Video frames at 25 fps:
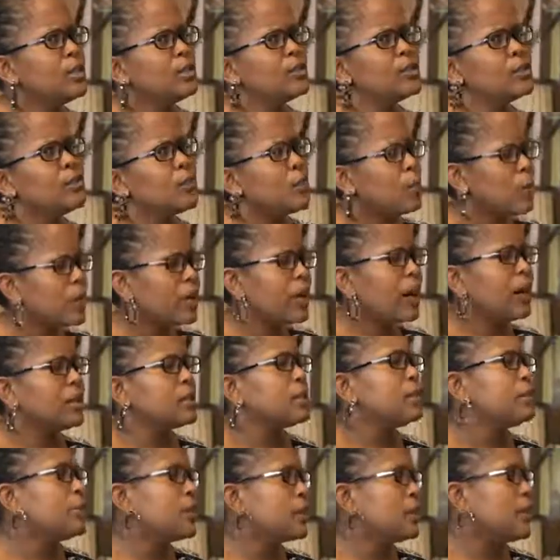So we
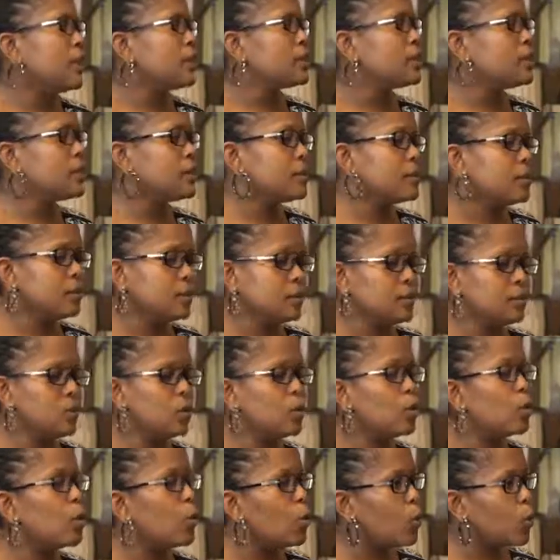can't be that
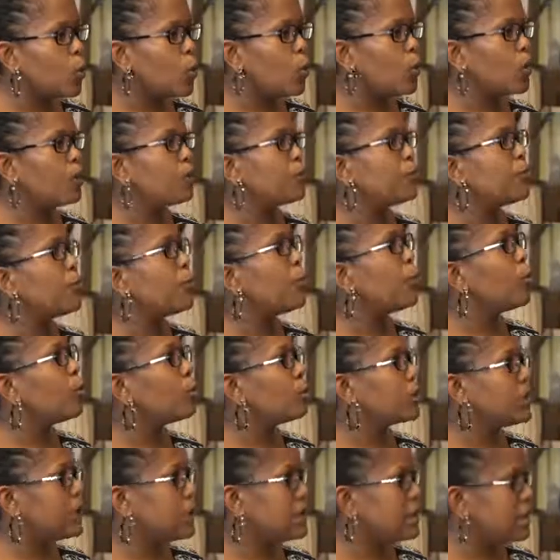low for
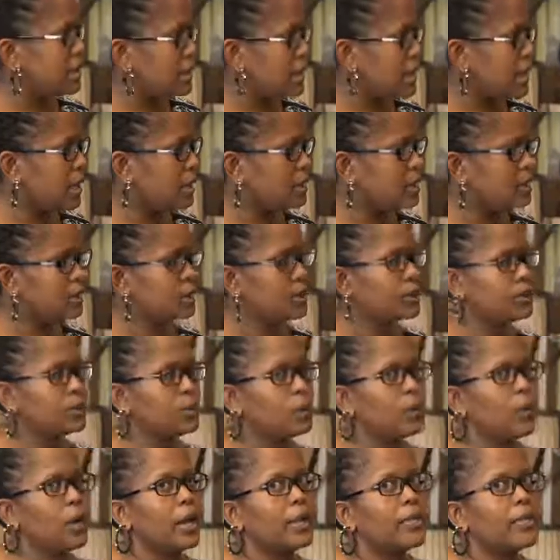all these years. Okay.
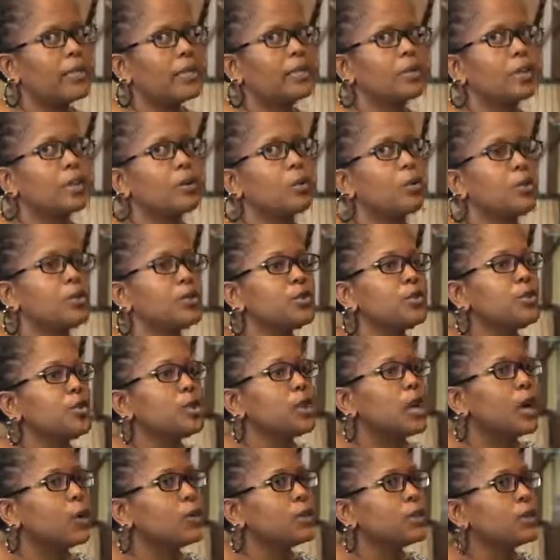So I think the
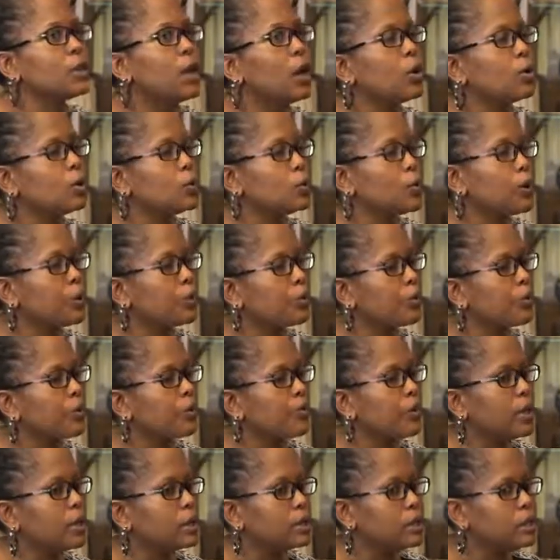question now is, how do we
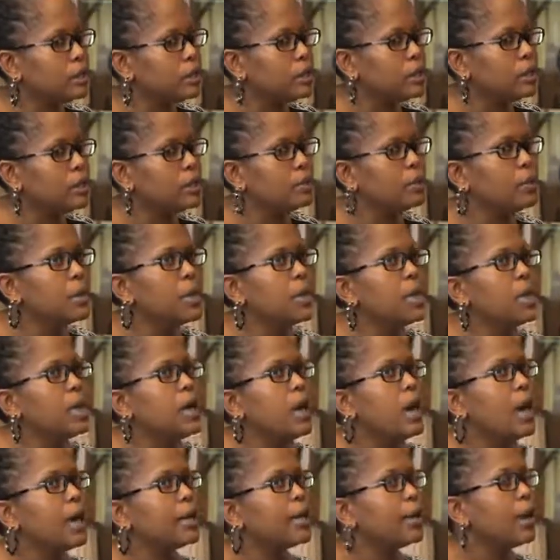improve our system,
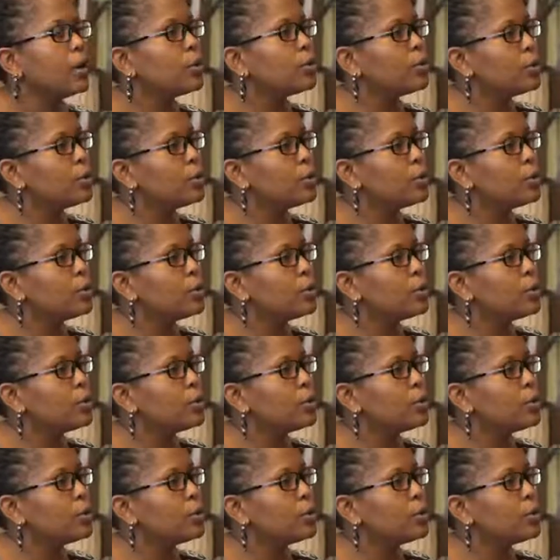and how